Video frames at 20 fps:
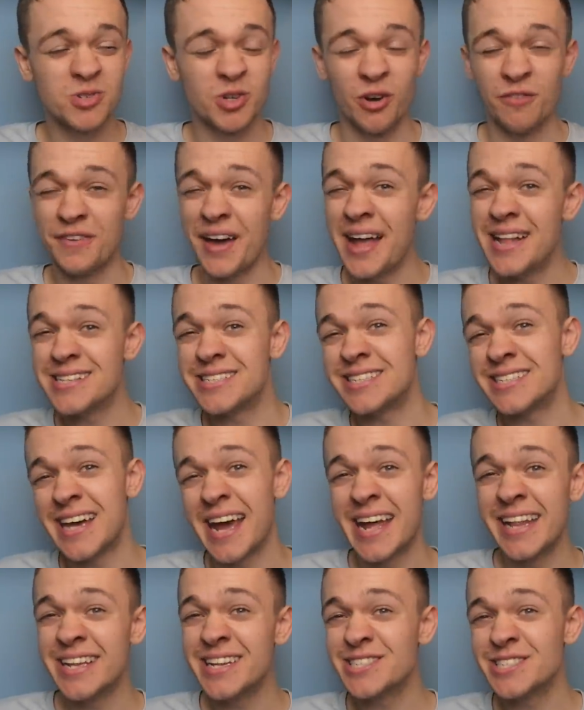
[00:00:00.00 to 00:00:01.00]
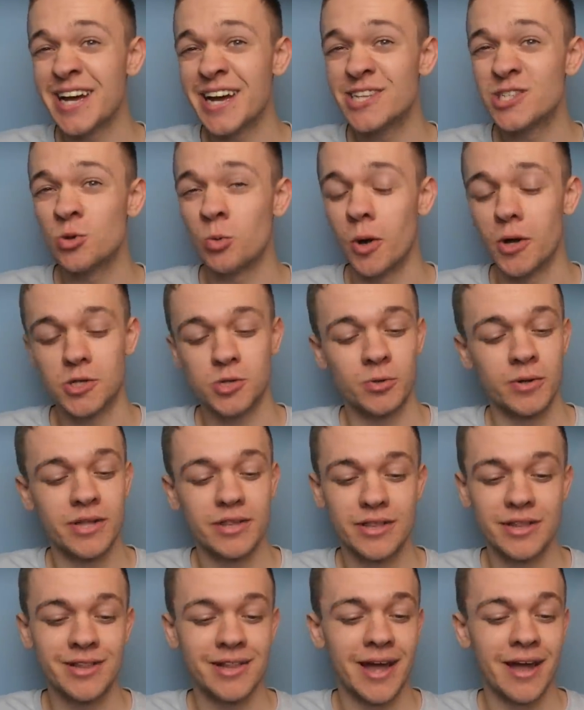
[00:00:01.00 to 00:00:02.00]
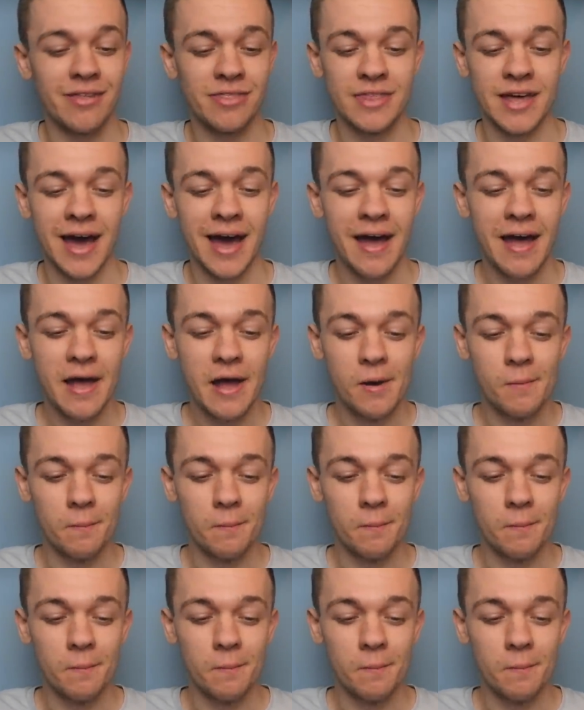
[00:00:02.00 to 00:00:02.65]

sort of entertaining side to watch or anything like that.